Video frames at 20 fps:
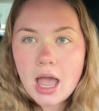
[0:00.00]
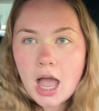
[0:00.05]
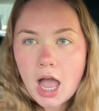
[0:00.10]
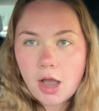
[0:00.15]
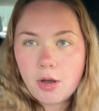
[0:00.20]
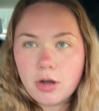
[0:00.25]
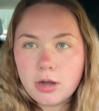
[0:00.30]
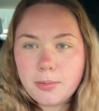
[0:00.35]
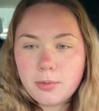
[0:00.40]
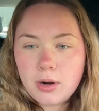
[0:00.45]

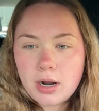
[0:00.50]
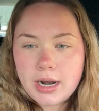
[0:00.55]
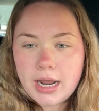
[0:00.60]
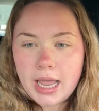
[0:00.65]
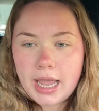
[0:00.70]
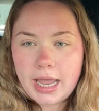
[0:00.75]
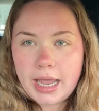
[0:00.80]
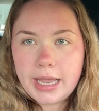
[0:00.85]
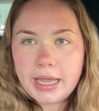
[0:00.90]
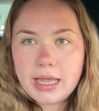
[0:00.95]
I woke up around
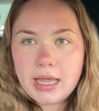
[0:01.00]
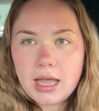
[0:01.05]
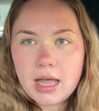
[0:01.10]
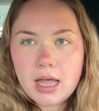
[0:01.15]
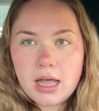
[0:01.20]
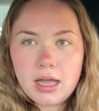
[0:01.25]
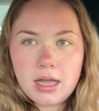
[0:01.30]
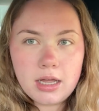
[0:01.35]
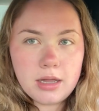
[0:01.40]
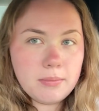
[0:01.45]
eight.
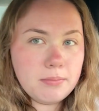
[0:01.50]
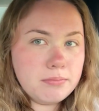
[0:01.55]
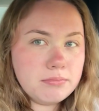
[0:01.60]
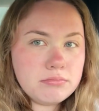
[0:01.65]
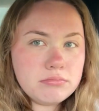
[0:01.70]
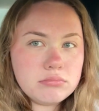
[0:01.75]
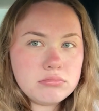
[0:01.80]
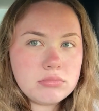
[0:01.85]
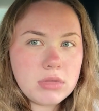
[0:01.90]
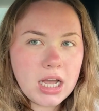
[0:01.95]
Um,
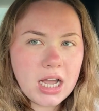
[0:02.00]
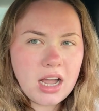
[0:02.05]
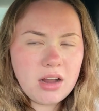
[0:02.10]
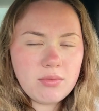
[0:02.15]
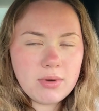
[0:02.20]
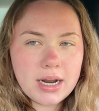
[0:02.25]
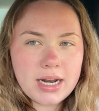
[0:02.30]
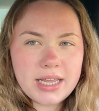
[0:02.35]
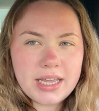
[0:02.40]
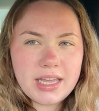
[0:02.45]
I got
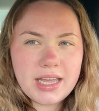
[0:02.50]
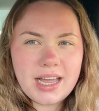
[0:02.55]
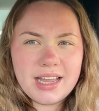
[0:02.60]
ready.